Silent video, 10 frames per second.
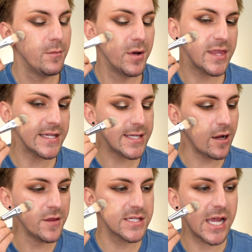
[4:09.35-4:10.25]
but they say
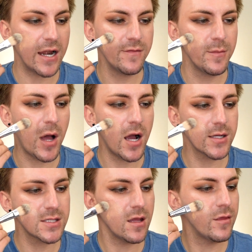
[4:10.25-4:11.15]
on the side of the
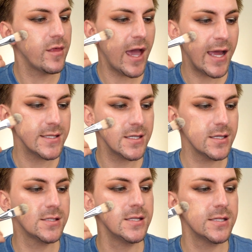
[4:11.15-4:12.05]
box that
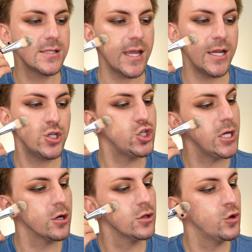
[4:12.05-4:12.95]
since it's a
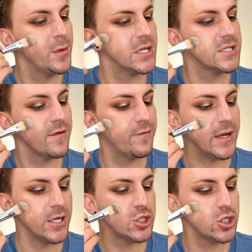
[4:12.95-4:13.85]
sheer luminous
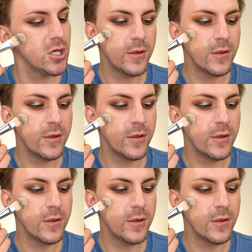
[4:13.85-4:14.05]
finish,